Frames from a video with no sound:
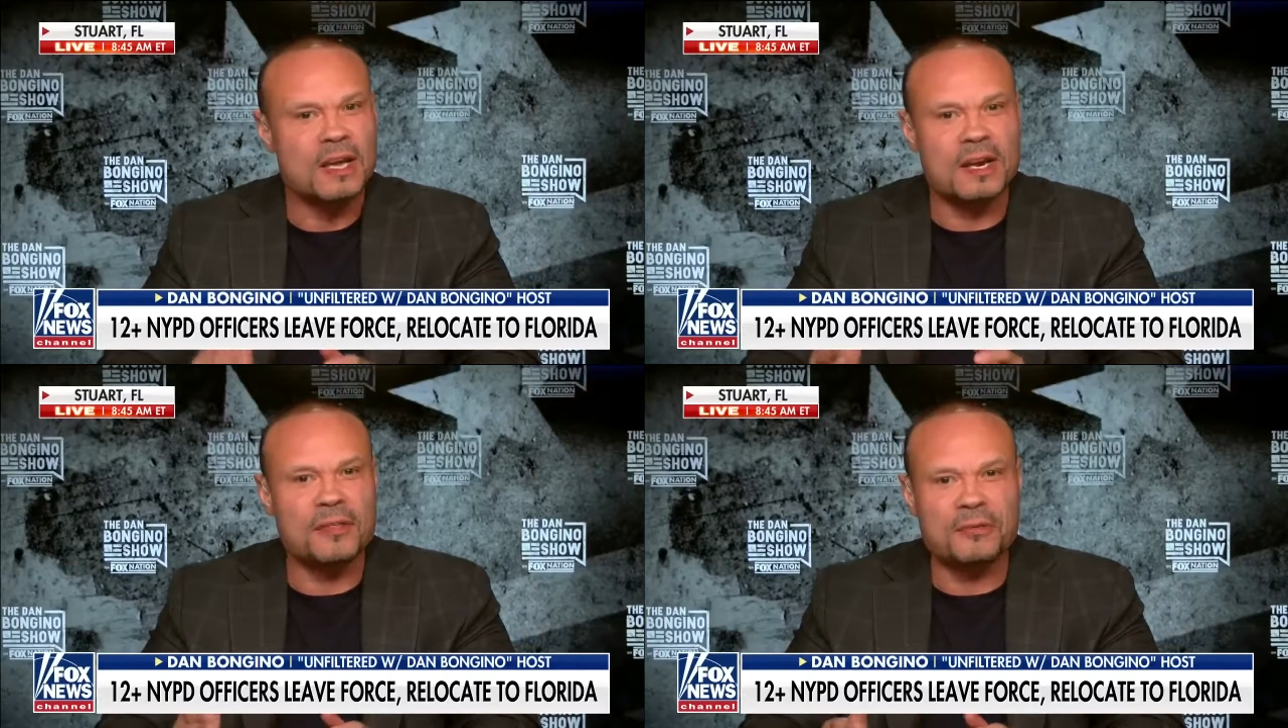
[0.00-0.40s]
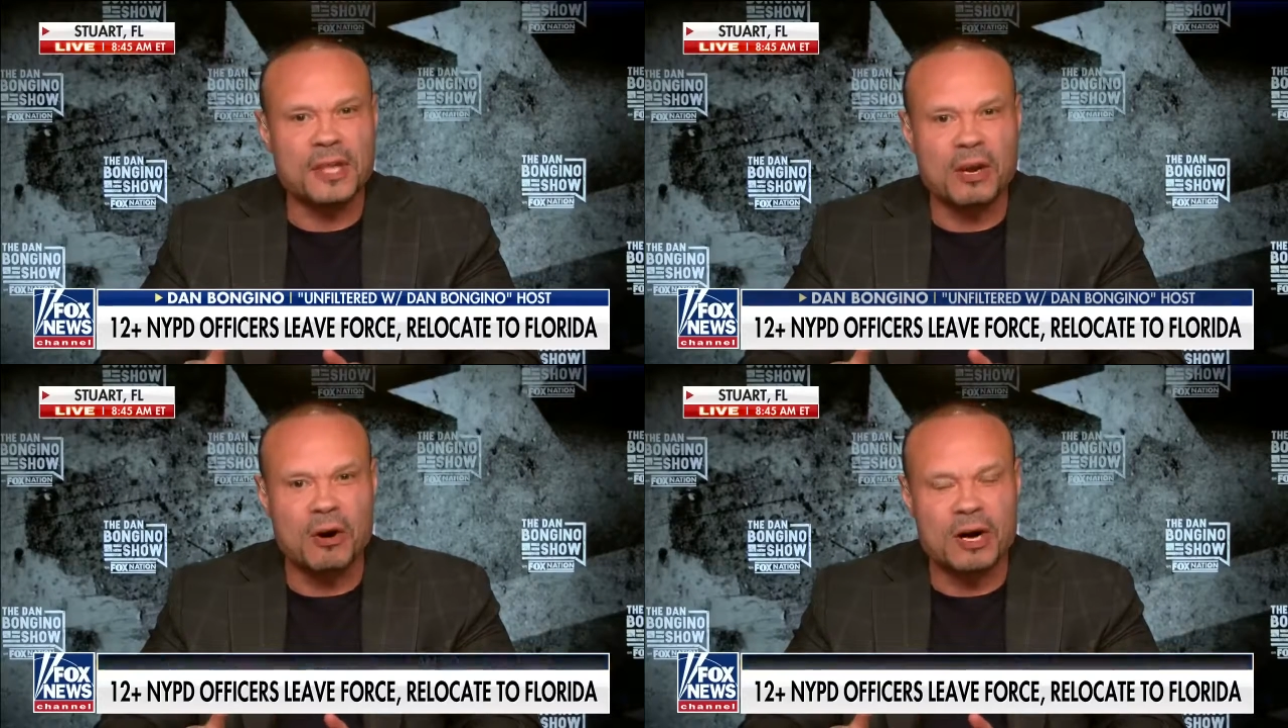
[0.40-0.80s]
another
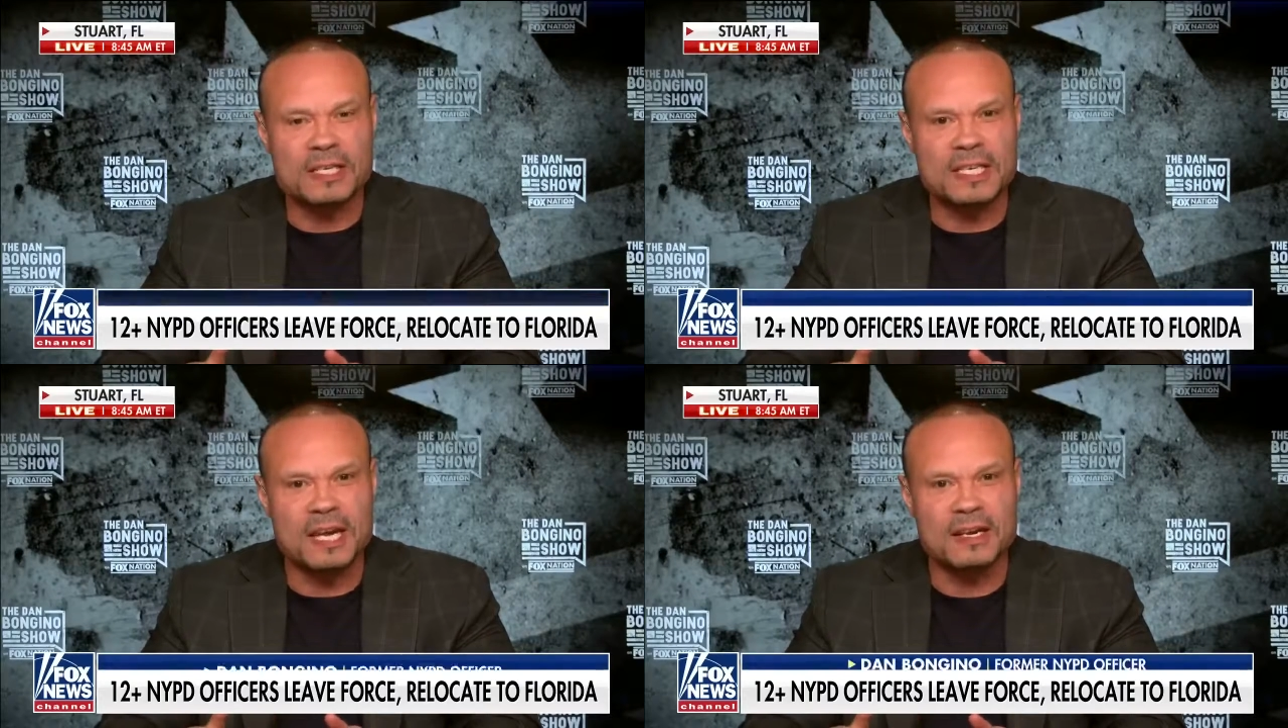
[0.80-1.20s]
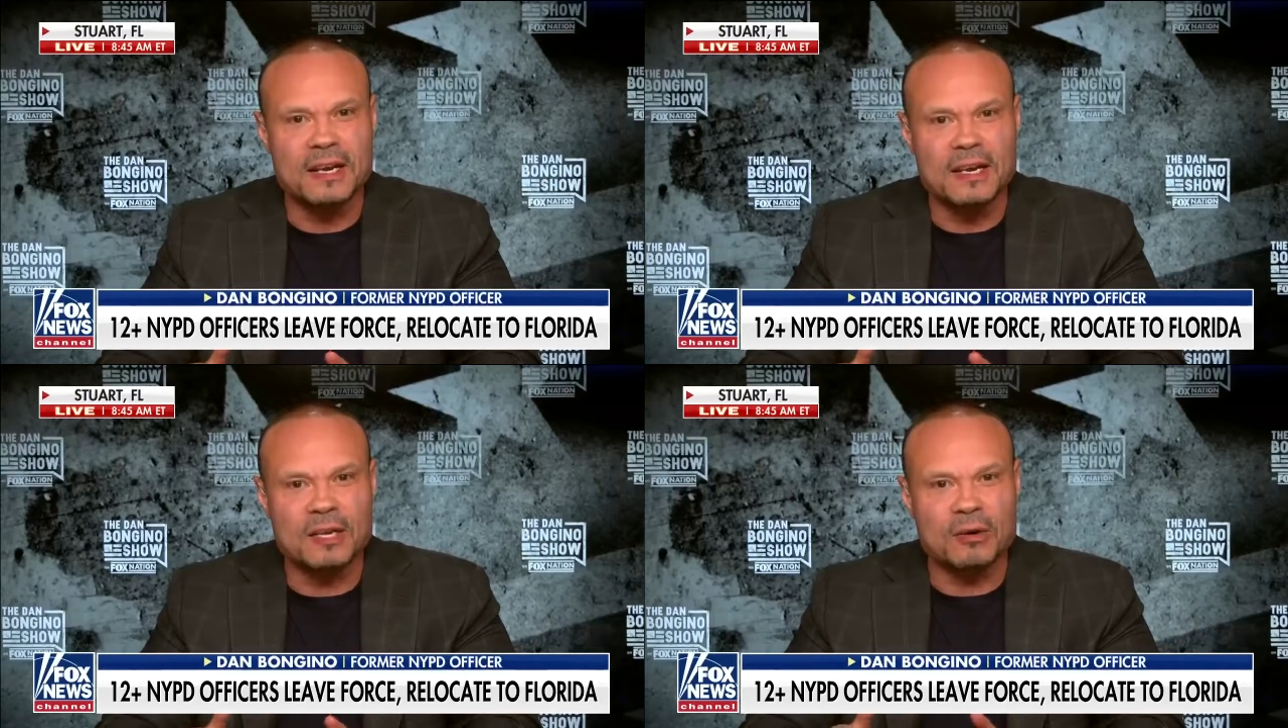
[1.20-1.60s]
thing Hawk said,
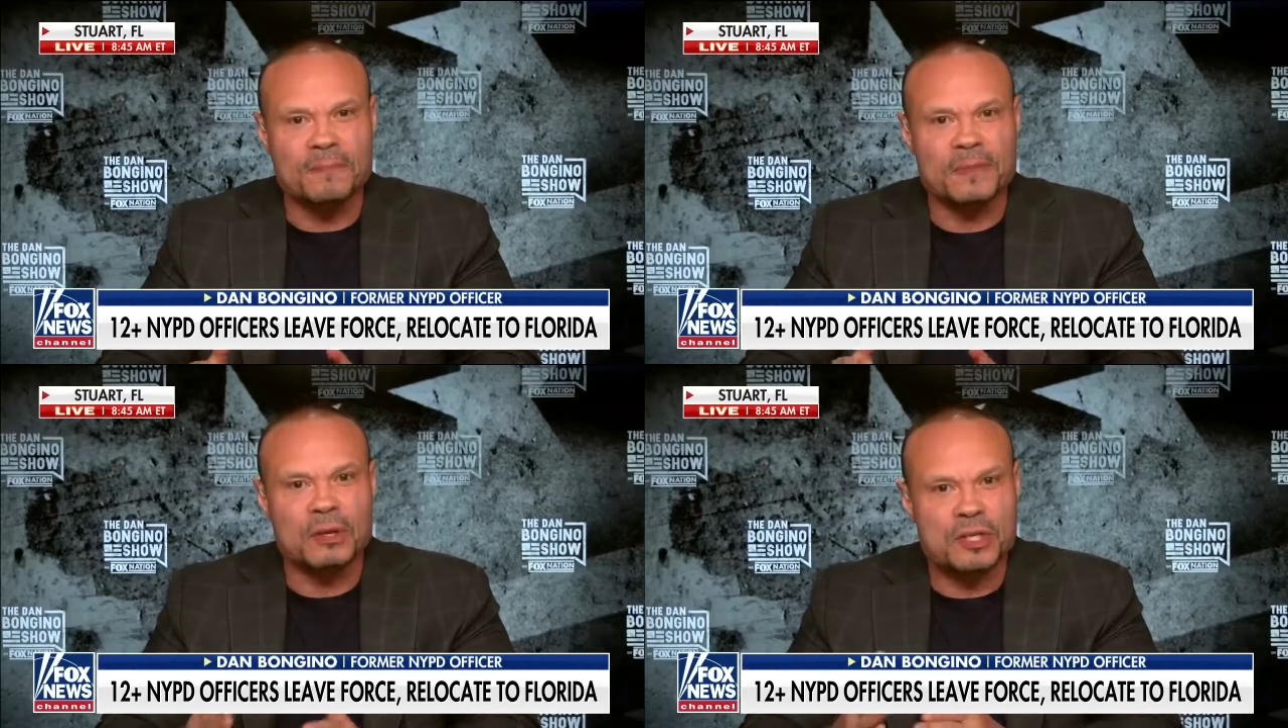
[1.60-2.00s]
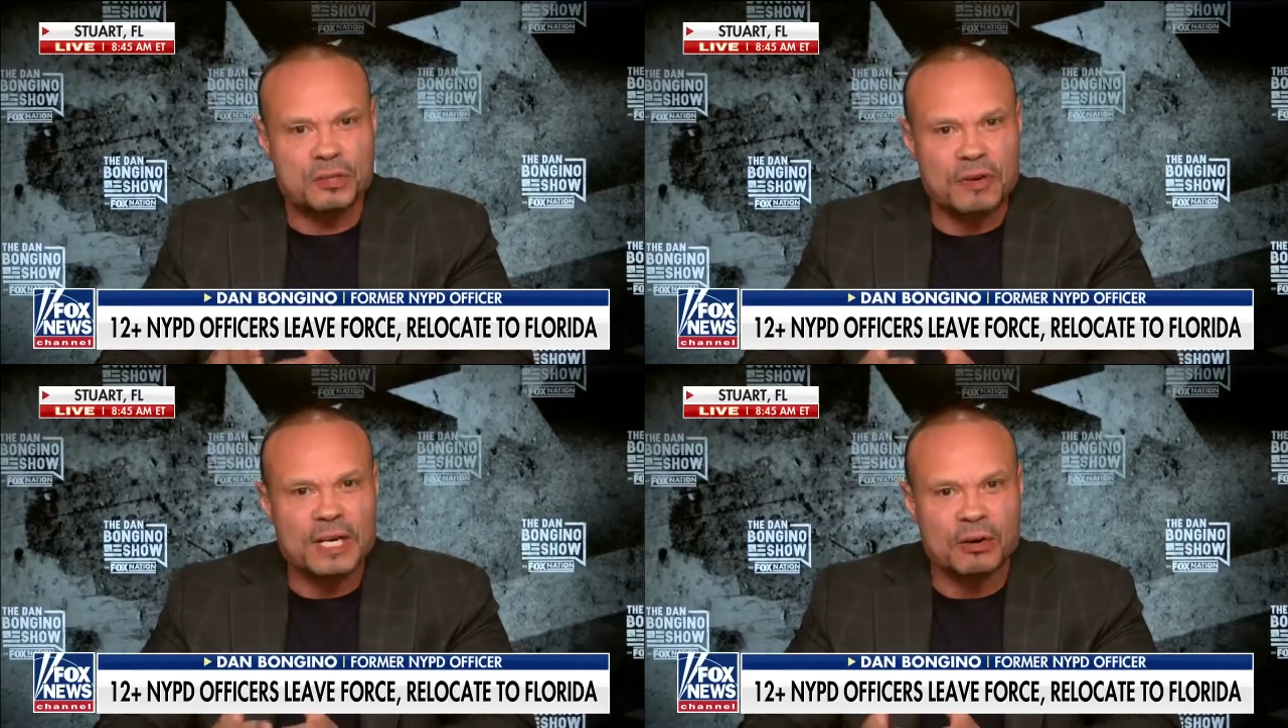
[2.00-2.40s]
you know,
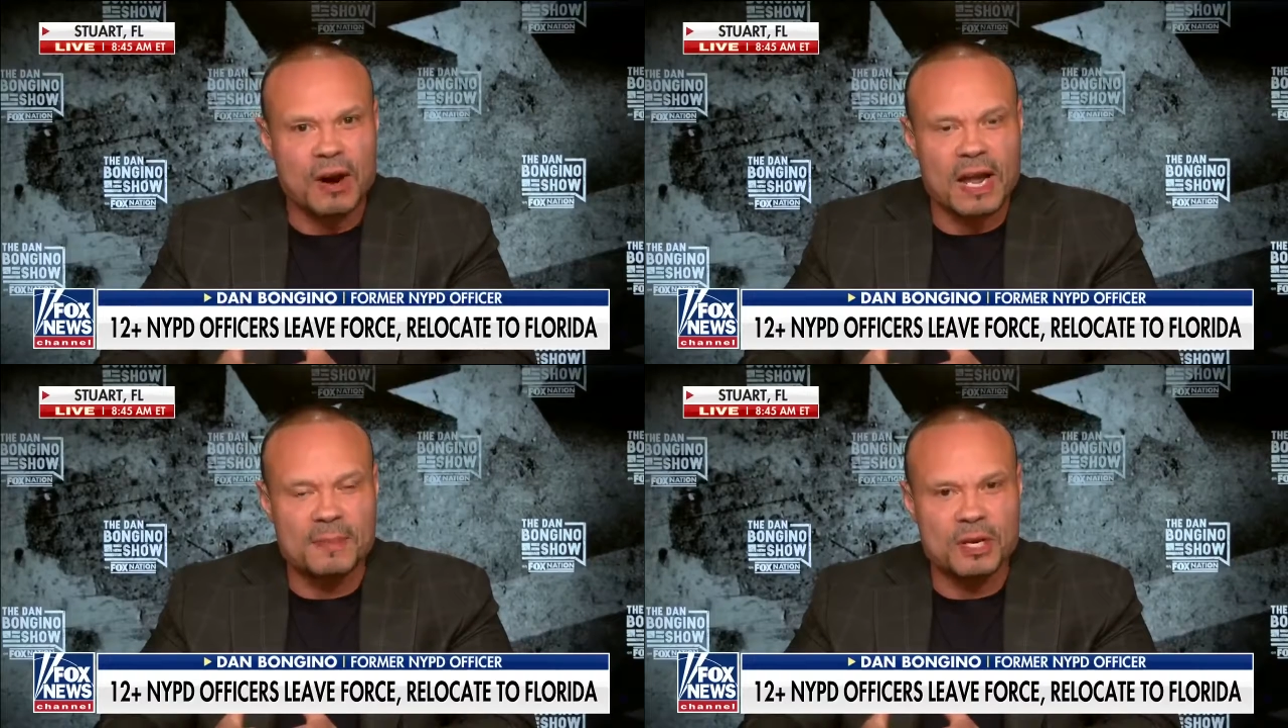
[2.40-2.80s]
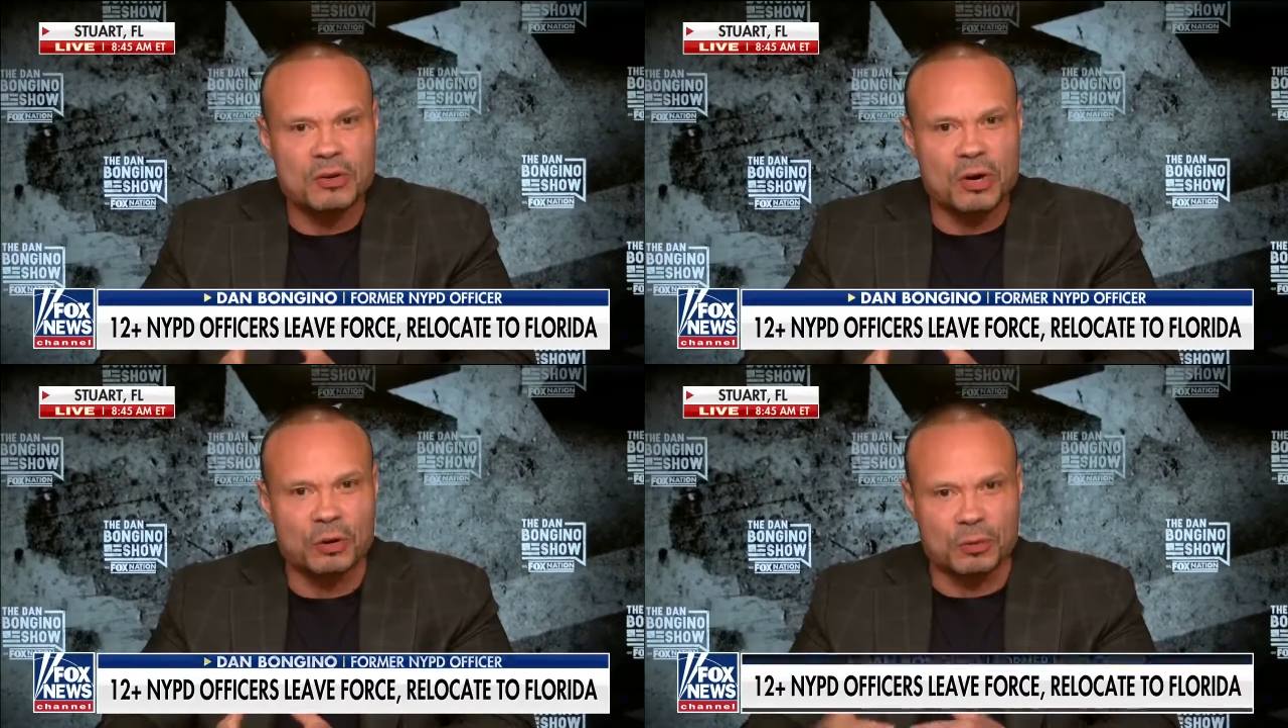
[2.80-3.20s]
street crime in New York,